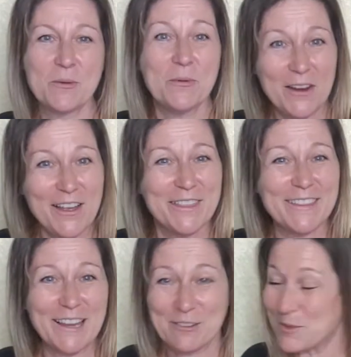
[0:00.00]
Well, I
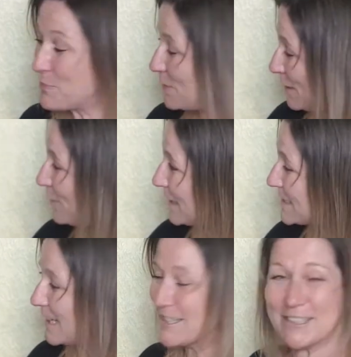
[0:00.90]
think that looks pretty
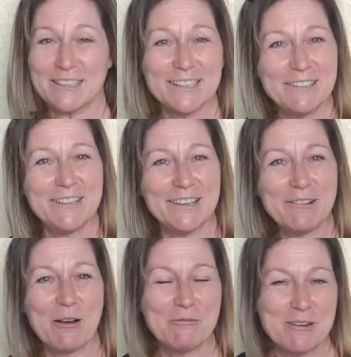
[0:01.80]
fantastic, don't
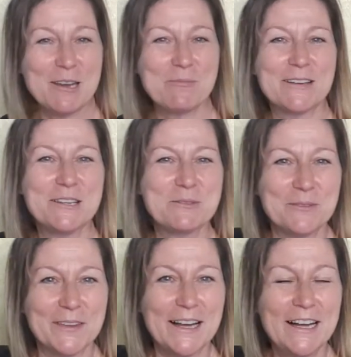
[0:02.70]
you? I'm really pleased
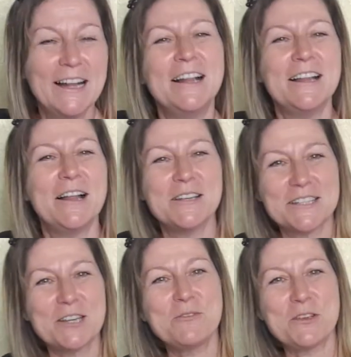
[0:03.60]
with that.
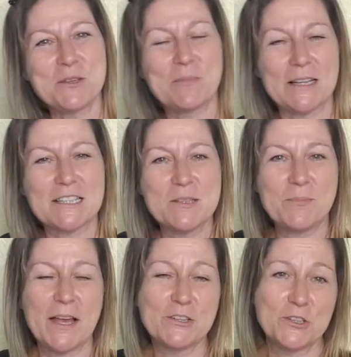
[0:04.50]
Instead of using plastic
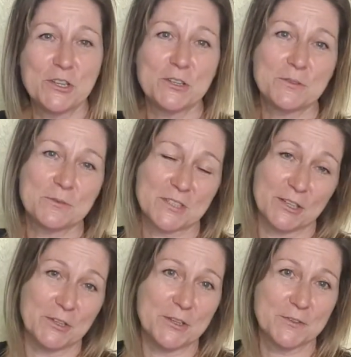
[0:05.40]
bags, you could also
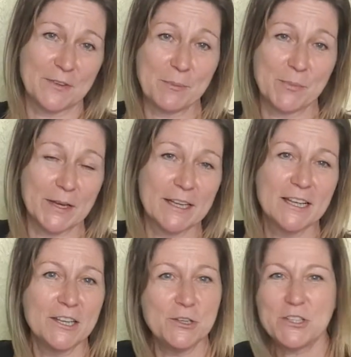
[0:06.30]
use fabric.
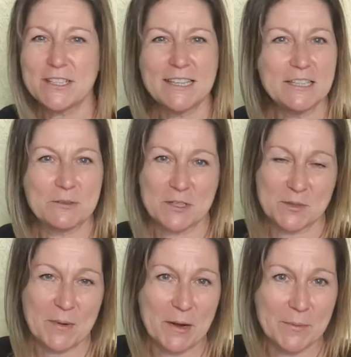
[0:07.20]
You just need to
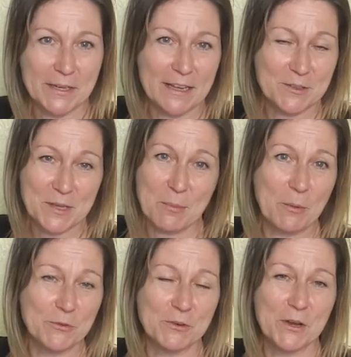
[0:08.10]
experiment and come up
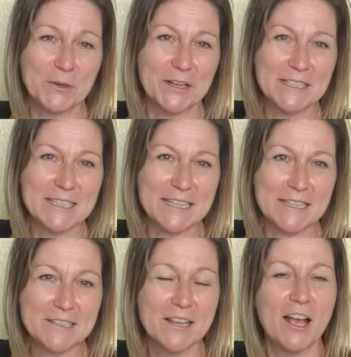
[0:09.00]
with your own
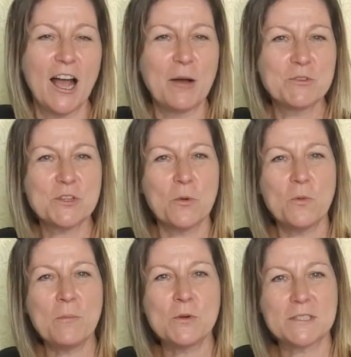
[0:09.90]
ideas. I've just got
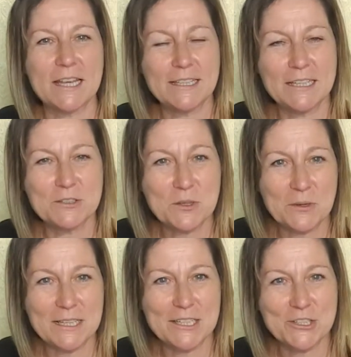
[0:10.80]
one more technique to
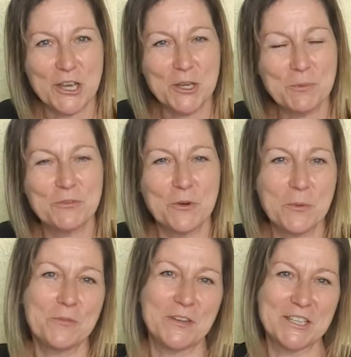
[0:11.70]
quickly show you before
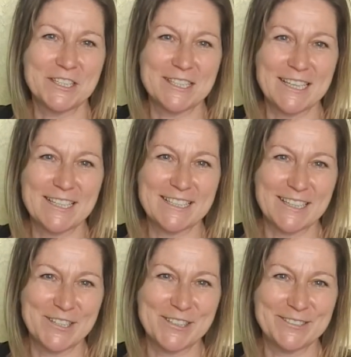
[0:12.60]
we finish today's
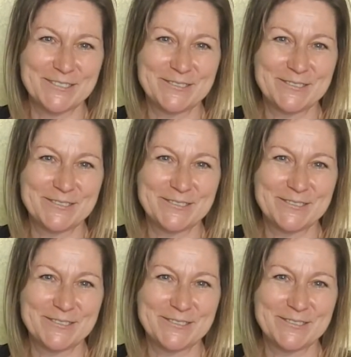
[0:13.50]
session.